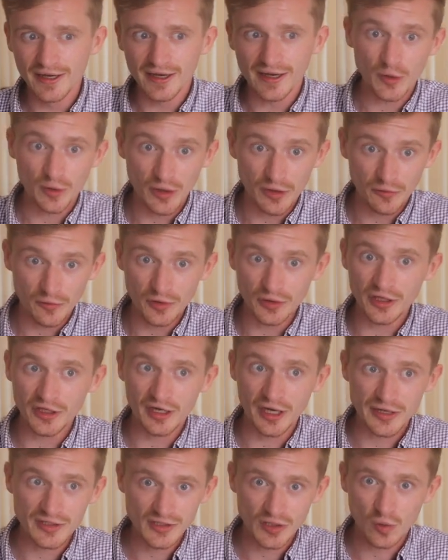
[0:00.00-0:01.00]
you know, in a really
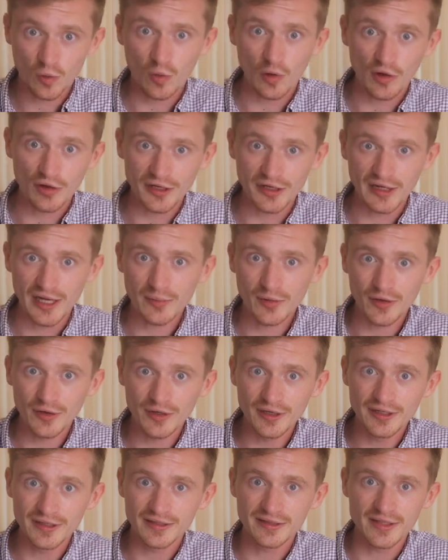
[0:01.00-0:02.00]
nice quality
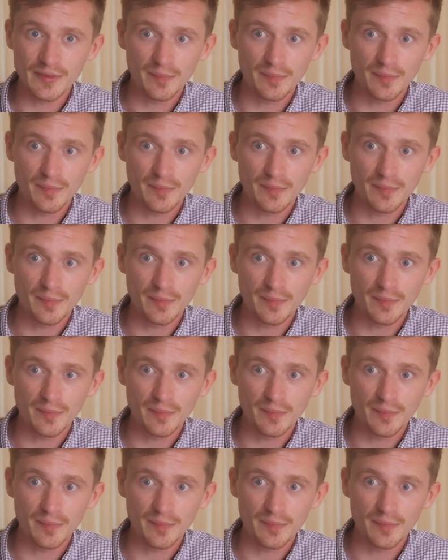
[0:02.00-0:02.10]
neighborhood